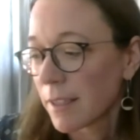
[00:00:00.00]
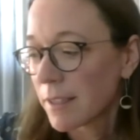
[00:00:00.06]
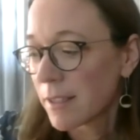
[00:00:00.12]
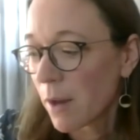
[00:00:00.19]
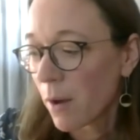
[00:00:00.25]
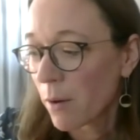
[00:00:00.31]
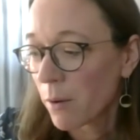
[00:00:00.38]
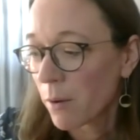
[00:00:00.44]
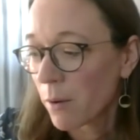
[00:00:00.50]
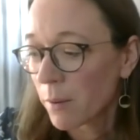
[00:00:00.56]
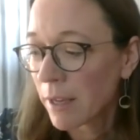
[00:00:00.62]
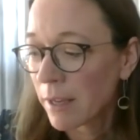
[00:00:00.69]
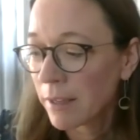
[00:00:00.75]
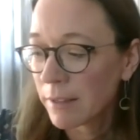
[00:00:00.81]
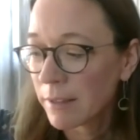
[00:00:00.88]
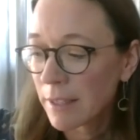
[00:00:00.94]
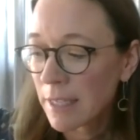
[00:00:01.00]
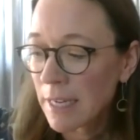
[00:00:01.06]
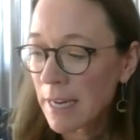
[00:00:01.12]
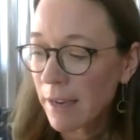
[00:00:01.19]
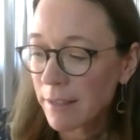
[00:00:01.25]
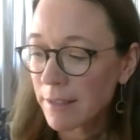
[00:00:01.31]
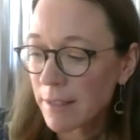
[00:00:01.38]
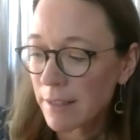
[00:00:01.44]
So the
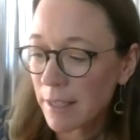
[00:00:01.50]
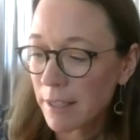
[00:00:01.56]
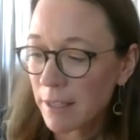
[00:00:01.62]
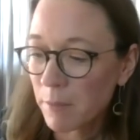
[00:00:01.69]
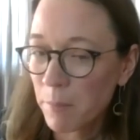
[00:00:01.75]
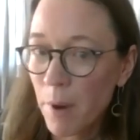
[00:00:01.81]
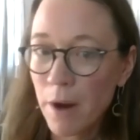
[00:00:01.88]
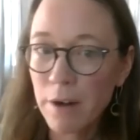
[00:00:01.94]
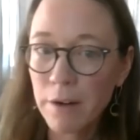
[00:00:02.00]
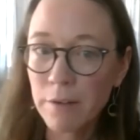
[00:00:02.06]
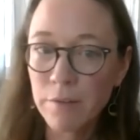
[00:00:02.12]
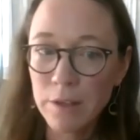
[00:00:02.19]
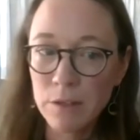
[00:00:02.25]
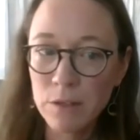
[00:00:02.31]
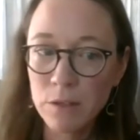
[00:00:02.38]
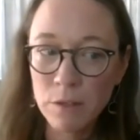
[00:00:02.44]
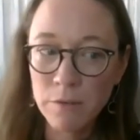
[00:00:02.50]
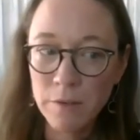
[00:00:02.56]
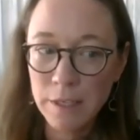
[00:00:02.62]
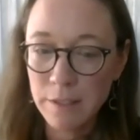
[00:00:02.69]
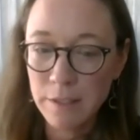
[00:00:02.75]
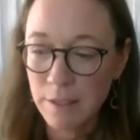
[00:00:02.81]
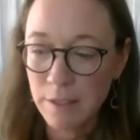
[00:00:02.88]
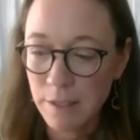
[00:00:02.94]
next part of the
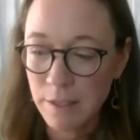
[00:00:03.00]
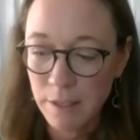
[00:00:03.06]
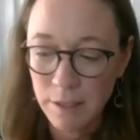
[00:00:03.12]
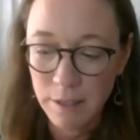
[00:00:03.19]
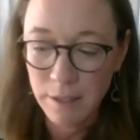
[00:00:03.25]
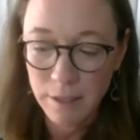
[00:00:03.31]
service